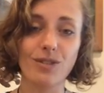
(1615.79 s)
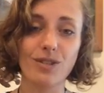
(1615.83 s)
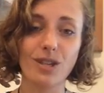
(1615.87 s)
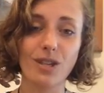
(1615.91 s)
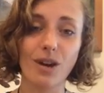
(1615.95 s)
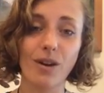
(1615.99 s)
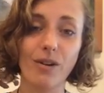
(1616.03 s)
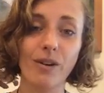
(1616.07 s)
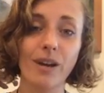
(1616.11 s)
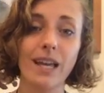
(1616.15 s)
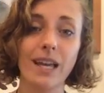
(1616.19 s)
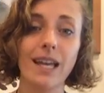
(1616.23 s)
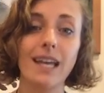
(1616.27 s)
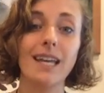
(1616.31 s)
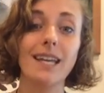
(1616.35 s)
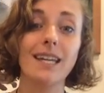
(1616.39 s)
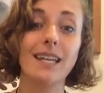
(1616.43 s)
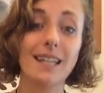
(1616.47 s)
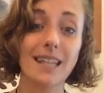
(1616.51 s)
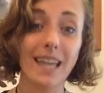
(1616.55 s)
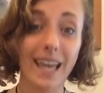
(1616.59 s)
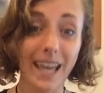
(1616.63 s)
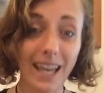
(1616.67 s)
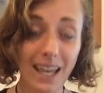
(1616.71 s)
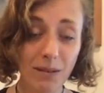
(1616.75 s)
So
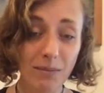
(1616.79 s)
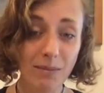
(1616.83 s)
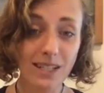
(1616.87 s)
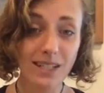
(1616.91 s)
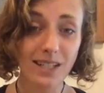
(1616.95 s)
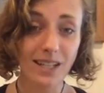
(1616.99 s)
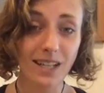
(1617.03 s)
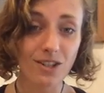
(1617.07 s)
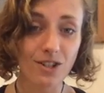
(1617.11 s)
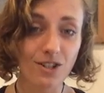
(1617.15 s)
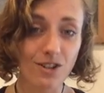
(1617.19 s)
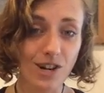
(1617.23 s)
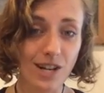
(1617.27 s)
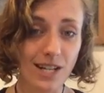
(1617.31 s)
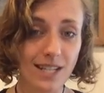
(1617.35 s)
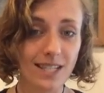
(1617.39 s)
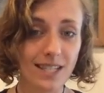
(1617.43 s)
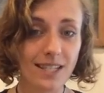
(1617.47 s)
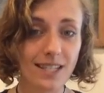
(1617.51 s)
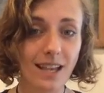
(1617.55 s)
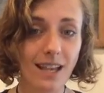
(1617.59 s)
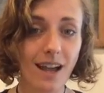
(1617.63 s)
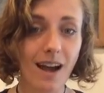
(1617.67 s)
it can be dangerous,